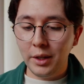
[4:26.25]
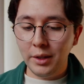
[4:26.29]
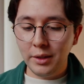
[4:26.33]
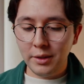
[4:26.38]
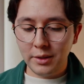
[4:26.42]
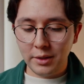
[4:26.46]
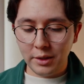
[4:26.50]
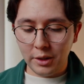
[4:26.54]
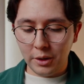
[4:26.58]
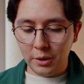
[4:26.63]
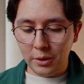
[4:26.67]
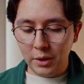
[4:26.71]

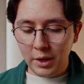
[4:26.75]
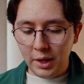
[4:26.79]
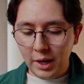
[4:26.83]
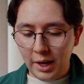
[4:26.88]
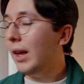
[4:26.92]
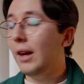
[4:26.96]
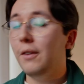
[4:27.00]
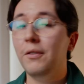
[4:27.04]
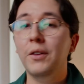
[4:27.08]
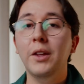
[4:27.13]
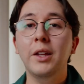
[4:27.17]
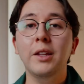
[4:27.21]
So I
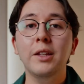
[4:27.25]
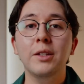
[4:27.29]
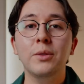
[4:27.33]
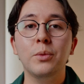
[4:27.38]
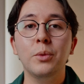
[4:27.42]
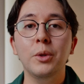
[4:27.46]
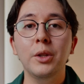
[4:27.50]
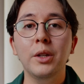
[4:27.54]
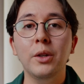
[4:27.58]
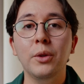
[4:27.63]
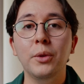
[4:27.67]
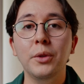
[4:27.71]
feel like this
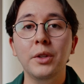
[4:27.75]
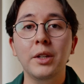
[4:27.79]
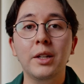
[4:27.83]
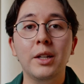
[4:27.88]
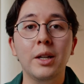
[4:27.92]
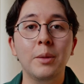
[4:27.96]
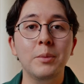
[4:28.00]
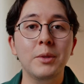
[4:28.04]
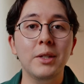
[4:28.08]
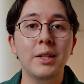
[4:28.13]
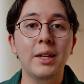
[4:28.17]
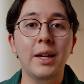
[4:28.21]
really only
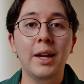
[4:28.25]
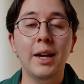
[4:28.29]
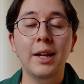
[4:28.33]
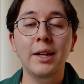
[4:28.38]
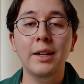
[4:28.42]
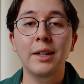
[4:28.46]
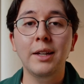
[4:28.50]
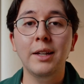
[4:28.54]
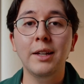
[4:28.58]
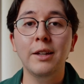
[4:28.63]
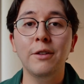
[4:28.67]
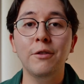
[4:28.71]
comes in handy
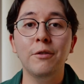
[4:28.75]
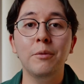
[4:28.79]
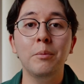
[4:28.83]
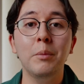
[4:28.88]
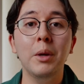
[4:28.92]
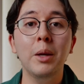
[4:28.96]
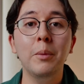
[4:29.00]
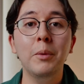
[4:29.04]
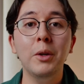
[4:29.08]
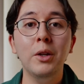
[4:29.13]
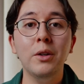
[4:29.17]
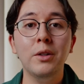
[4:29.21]
if
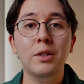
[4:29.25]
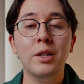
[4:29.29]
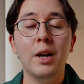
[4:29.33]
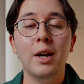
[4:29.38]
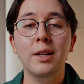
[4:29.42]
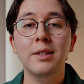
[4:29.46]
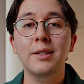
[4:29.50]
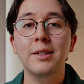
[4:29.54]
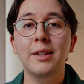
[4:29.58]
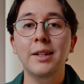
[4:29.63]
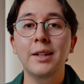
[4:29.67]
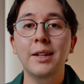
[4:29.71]
maybe you're
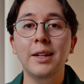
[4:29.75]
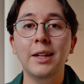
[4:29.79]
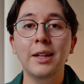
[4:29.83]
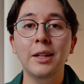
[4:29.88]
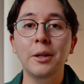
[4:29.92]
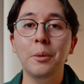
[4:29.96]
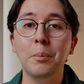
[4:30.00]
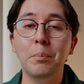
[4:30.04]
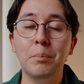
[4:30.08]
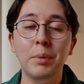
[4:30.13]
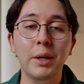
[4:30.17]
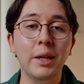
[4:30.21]
tossing it in a
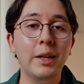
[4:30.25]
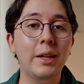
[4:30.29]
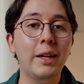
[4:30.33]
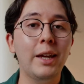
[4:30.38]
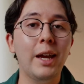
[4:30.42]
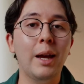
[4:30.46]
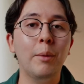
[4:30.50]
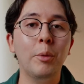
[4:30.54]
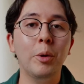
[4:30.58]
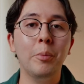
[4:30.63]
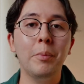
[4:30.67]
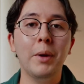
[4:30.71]
big
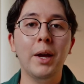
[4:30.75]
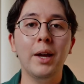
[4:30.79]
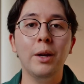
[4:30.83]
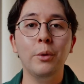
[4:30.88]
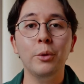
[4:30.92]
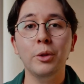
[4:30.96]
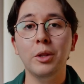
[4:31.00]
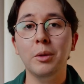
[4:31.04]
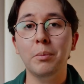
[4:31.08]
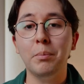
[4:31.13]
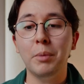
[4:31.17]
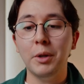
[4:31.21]
camera bag
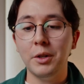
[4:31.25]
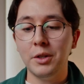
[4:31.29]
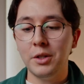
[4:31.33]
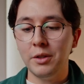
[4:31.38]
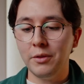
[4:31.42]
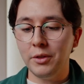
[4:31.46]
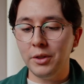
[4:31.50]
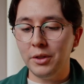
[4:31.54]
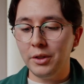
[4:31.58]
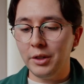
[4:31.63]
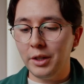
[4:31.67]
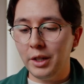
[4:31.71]
with a bunch of
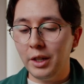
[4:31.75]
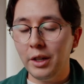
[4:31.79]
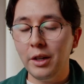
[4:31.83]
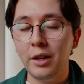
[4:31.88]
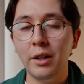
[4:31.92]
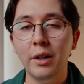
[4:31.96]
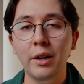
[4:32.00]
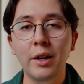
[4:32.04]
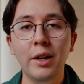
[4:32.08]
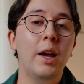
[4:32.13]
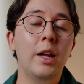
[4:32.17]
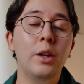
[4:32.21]
other
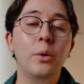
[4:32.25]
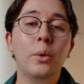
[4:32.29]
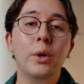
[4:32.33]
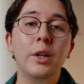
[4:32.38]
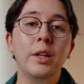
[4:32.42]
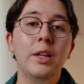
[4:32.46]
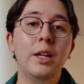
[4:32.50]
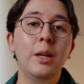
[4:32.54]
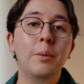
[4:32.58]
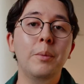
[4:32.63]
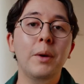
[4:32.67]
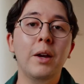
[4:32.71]
gear and you want to
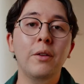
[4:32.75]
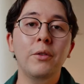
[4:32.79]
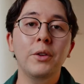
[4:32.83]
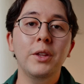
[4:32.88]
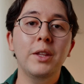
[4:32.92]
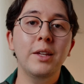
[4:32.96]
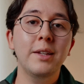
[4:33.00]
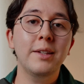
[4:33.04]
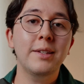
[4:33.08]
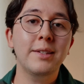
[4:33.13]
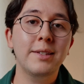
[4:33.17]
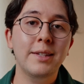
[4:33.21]
keep
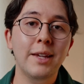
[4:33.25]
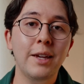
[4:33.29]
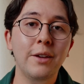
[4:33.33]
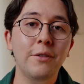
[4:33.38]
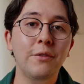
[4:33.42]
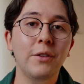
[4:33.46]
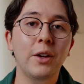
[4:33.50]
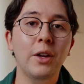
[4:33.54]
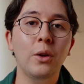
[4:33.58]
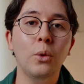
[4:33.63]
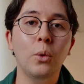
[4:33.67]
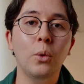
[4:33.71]
everything safe and